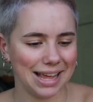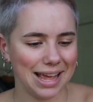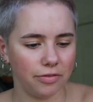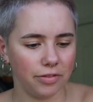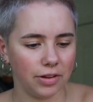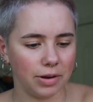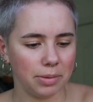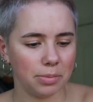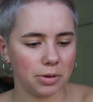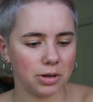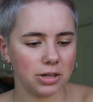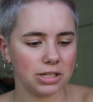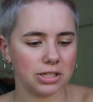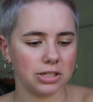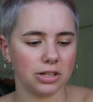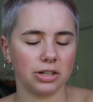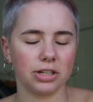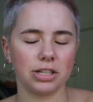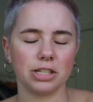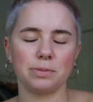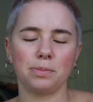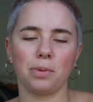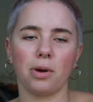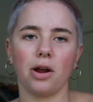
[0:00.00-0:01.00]
Finbury
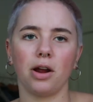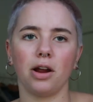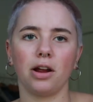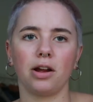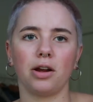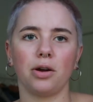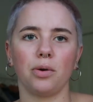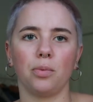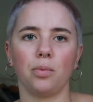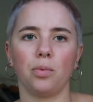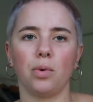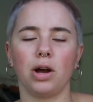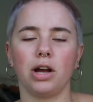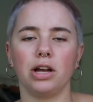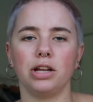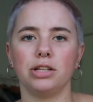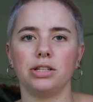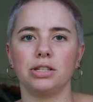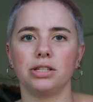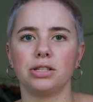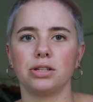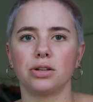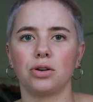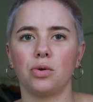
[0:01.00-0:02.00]
Circus Park
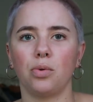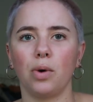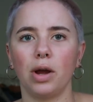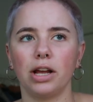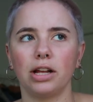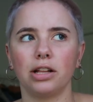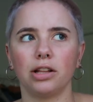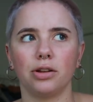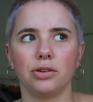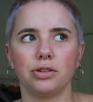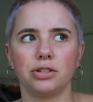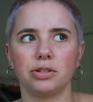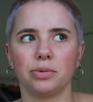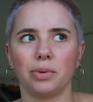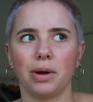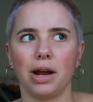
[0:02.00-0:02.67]
was quite close to